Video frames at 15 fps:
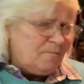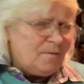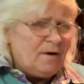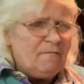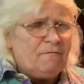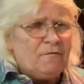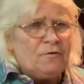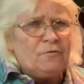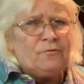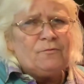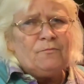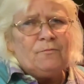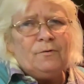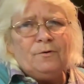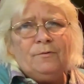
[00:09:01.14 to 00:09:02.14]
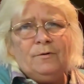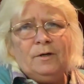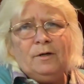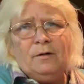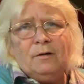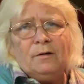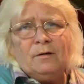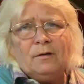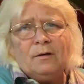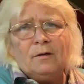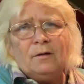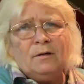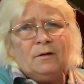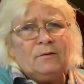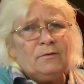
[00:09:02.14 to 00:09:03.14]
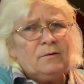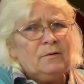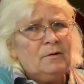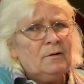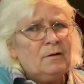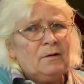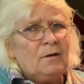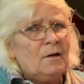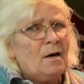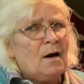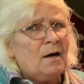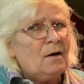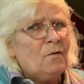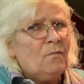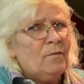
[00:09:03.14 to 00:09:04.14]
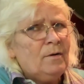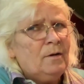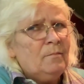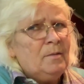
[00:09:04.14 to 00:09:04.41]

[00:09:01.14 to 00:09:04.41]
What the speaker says: my first rooting, it's not going to